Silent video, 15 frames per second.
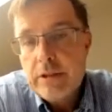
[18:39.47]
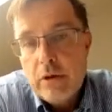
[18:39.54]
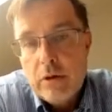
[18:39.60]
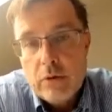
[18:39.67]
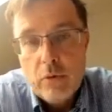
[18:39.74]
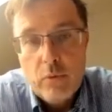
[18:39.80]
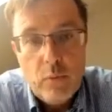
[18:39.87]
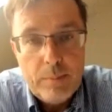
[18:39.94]

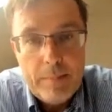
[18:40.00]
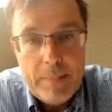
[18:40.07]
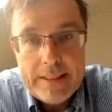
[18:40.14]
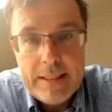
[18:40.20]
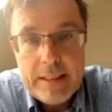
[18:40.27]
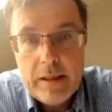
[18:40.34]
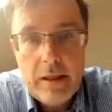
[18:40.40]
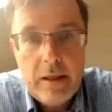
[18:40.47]
So
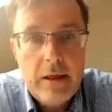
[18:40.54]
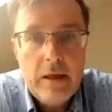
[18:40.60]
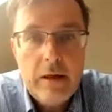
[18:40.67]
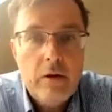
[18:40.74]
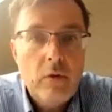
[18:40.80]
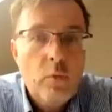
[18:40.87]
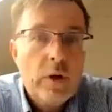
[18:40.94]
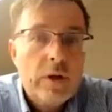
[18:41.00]

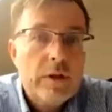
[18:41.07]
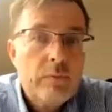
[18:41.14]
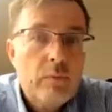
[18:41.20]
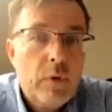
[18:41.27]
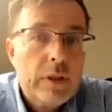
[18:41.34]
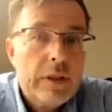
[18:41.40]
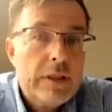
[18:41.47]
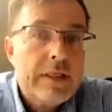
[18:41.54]
basically,
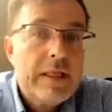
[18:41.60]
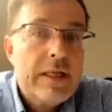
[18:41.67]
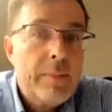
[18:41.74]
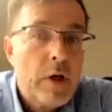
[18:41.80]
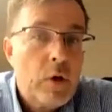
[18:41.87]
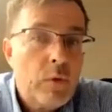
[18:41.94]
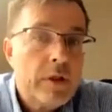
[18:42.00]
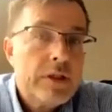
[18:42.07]
what is it
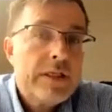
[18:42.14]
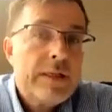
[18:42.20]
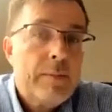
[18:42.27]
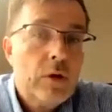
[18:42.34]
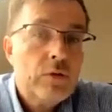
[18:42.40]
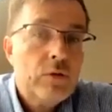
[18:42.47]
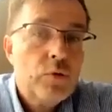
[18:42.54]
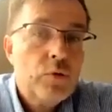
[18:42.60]
about? What is it
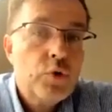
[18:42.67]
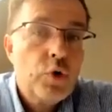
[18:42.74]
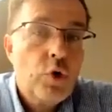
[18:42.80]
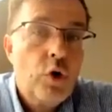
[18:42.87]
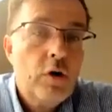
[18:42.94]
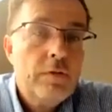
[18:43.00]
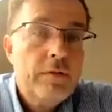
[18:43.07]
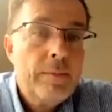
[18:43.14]
about to
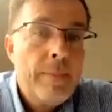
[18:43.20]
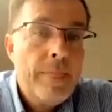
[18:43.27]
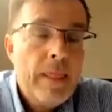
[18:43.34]
solve?